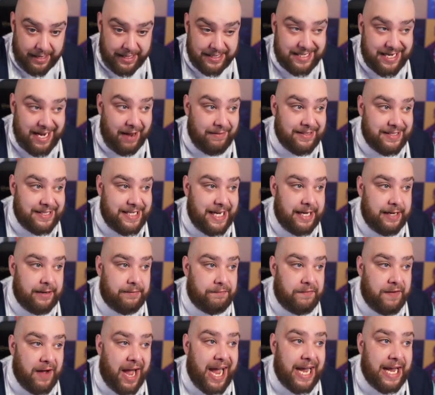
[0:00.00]
It's guaranteed
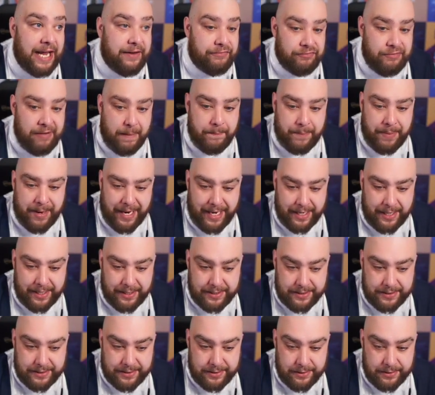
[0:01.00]
five red
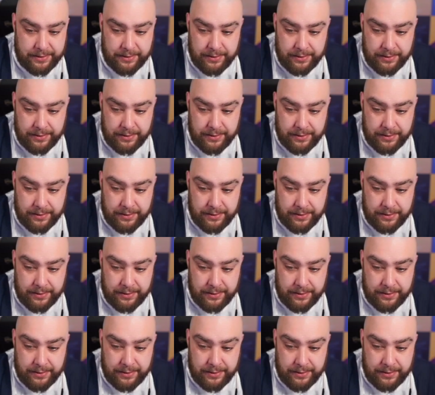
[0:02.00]
picks